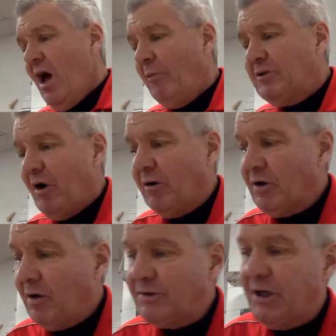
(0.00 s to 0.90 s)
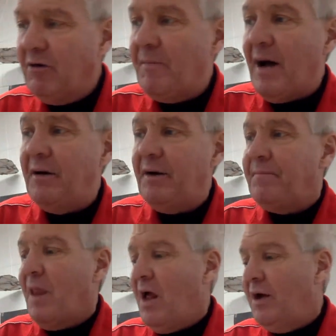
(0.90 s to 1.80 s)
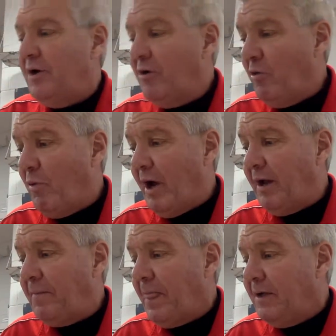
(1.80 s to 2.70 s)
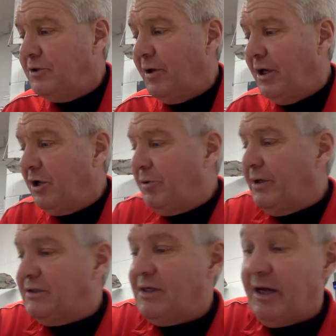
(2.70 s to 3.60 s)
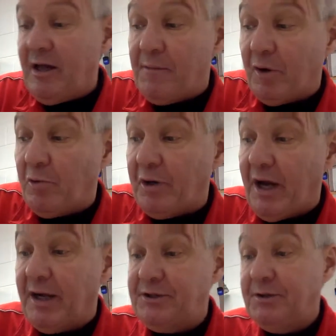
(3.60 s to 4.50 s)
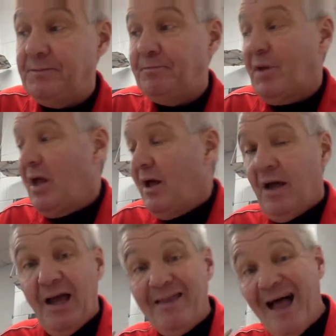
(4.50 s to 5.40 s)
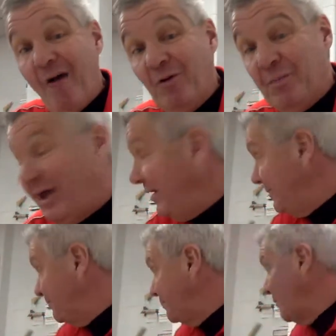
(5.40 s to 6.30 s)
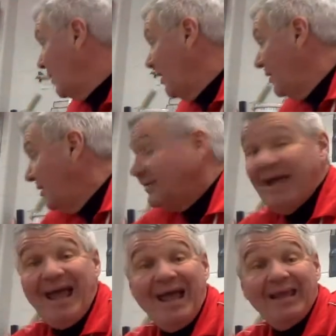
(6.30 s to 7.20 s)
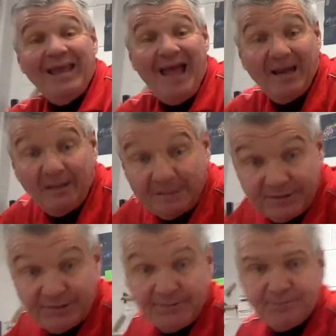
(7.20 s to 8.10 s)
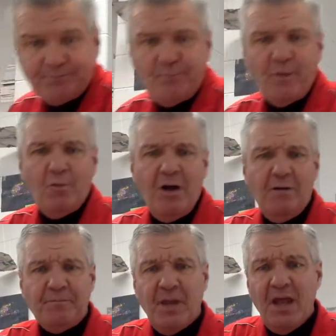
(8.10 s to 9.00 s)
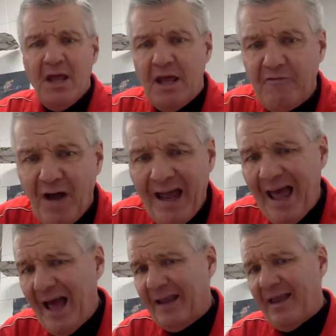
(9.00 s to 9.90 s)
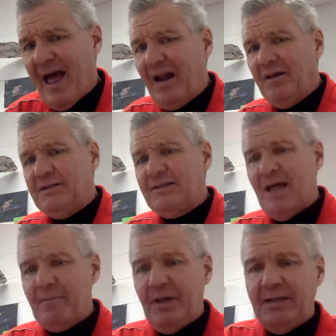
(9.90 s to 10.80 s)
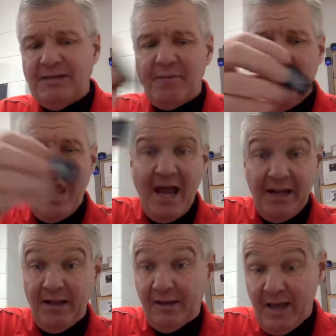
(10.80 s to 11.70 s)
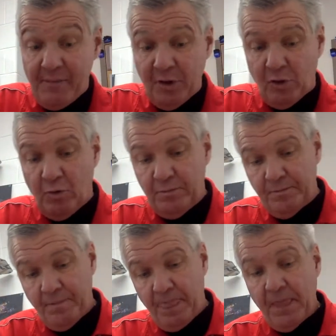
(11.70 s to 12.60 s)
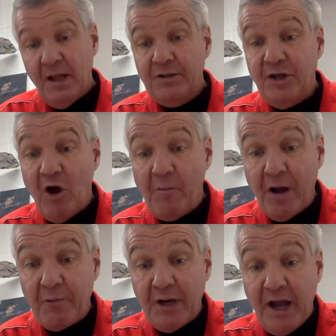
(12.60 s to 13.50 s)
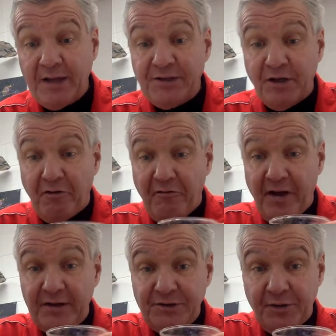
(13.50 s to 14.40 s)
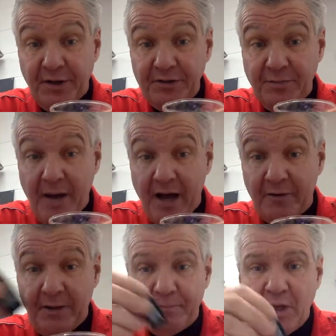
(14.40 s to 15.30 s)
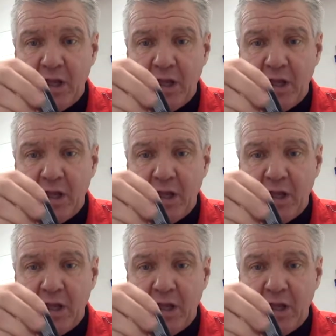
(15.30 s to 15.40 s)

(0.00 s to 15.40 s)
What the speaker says: We talked also about another way to increase a chemical reaction, and that would be to add a catalyst. Well, if I add a catalyst, that means I'm adding a chemical to help my reaction go faster. Here's a battery.